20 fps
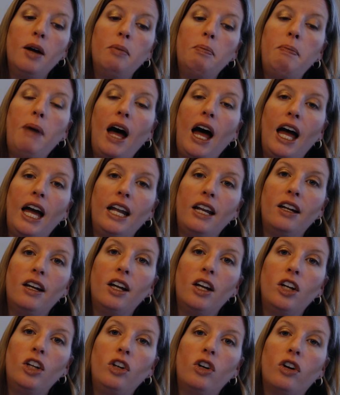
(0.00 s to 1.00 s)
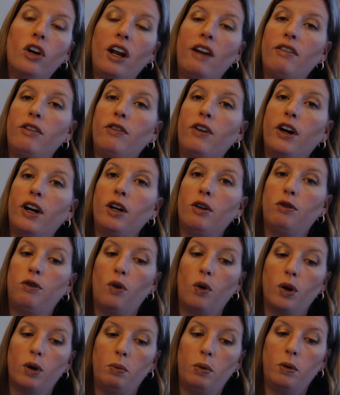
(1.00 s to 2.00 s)
but you could have a very
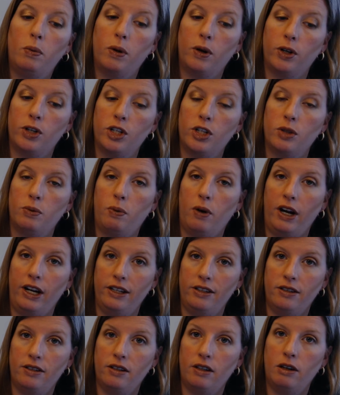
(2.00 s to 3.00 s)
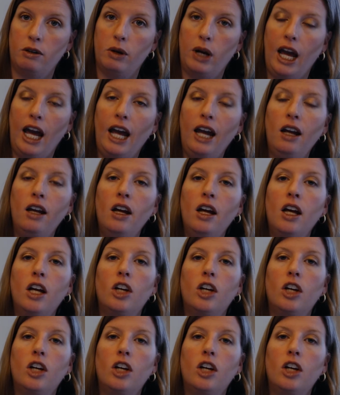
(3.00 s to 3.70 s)
affordable purchase price, okay?